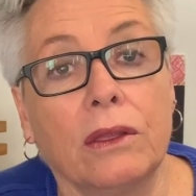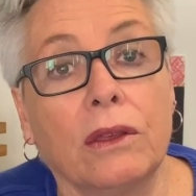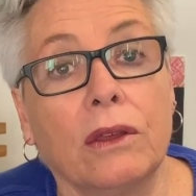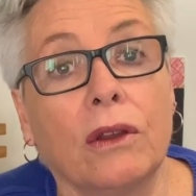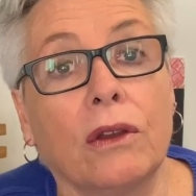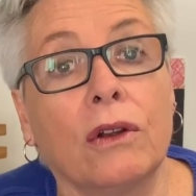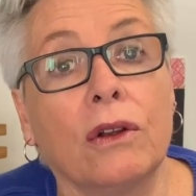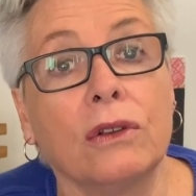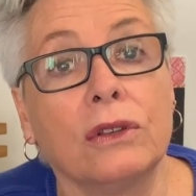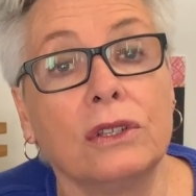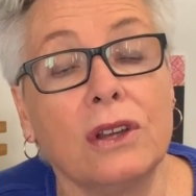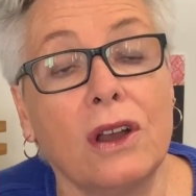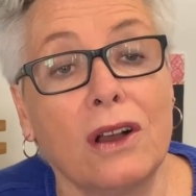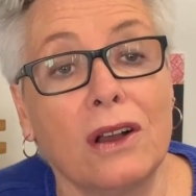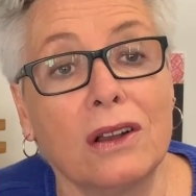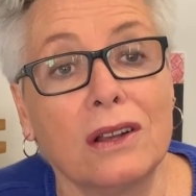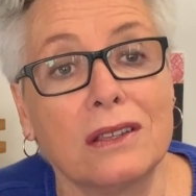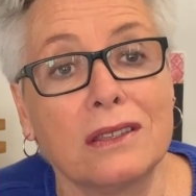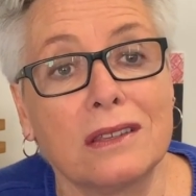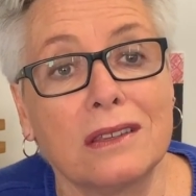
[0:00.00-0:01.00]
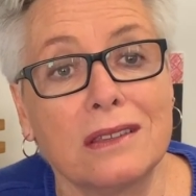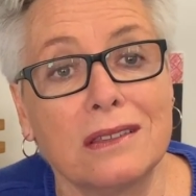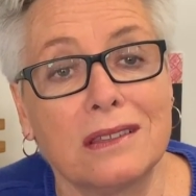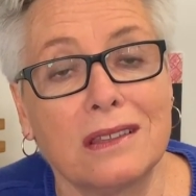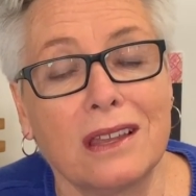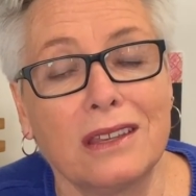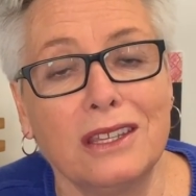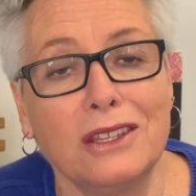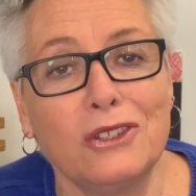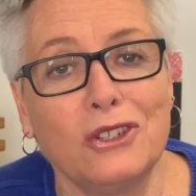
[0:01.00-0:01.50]
her dogs,
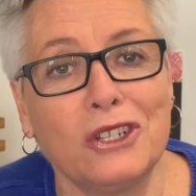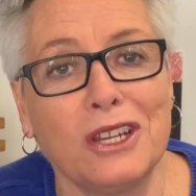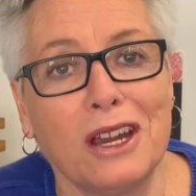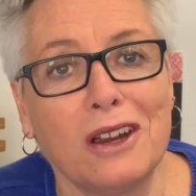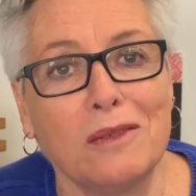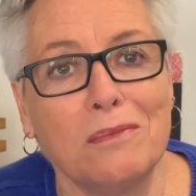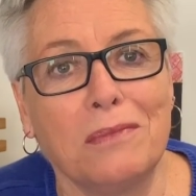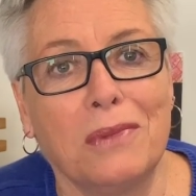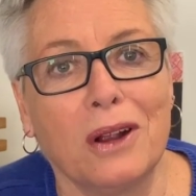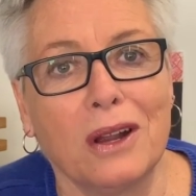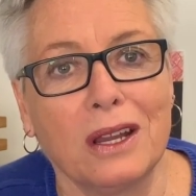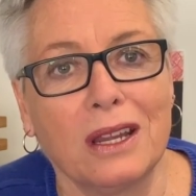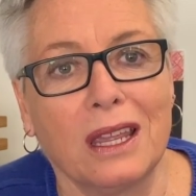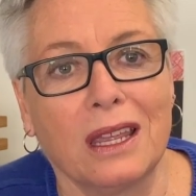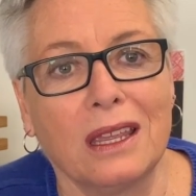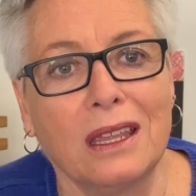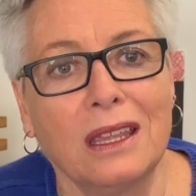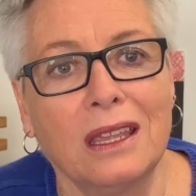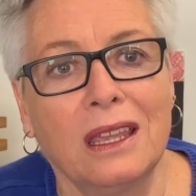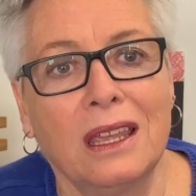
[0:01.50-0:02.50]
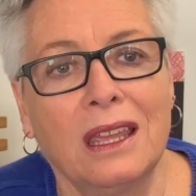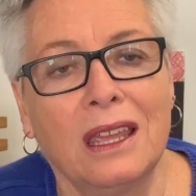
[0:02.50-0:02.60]
Sonny and Cher, barking.